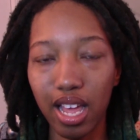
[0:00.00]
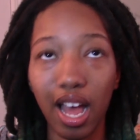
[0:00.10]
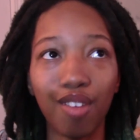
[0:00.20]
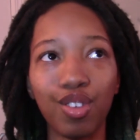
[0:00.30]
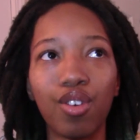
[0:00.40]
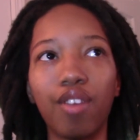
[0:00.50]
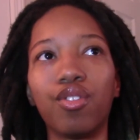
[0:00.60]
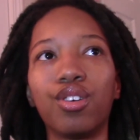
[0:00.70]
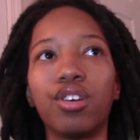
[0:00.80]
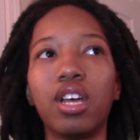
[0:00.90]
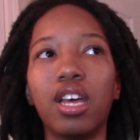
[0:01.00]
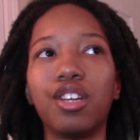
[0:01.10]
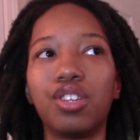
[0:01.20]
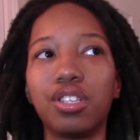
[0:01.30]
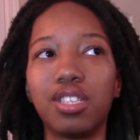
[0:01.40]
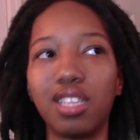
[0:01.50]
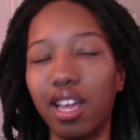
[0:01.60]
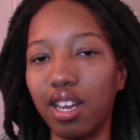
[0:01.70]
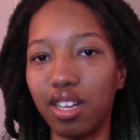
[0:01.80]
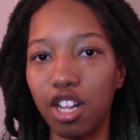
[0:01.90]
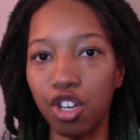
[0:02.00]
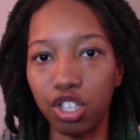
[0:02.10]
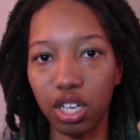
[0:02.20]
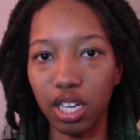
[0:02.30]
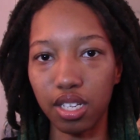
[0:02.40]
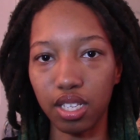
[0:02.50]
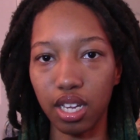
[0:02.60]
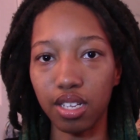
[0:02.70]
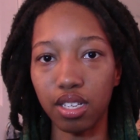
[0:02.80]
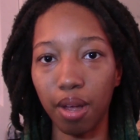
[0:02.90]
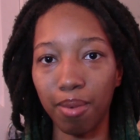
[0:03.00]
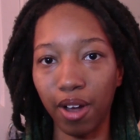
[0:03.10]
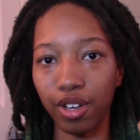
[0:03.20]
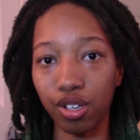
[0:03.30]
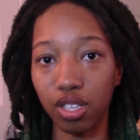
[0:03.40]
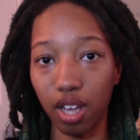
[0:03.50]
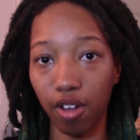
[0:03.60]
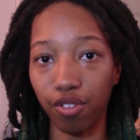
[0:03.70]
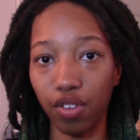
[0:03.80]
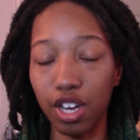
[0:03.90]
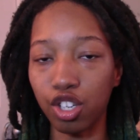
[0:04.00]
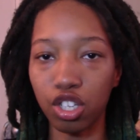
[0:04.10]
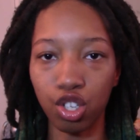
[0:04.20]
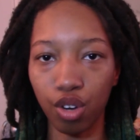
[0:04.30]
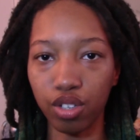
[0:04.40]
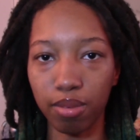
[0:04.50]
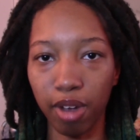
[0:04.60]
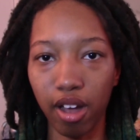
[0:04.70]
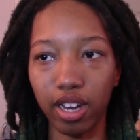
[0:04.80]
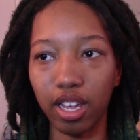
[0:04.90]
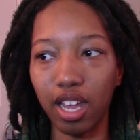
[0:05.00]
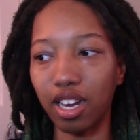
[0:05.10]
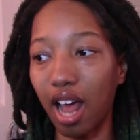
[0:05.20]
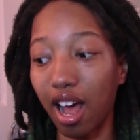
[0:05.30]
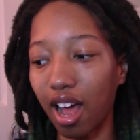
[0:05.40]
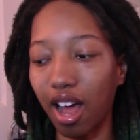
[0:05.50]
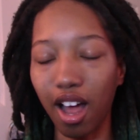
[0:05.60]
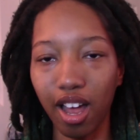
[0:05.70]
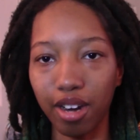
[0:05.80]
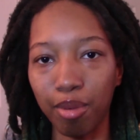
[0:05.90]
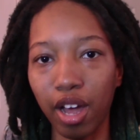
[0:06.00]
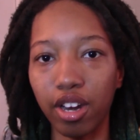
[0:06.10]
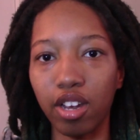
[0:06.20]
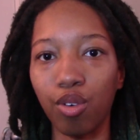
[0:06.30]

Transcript: Have you ever just said the shittiest things about yourself and just joked about it and ha-ha-ha'd about it,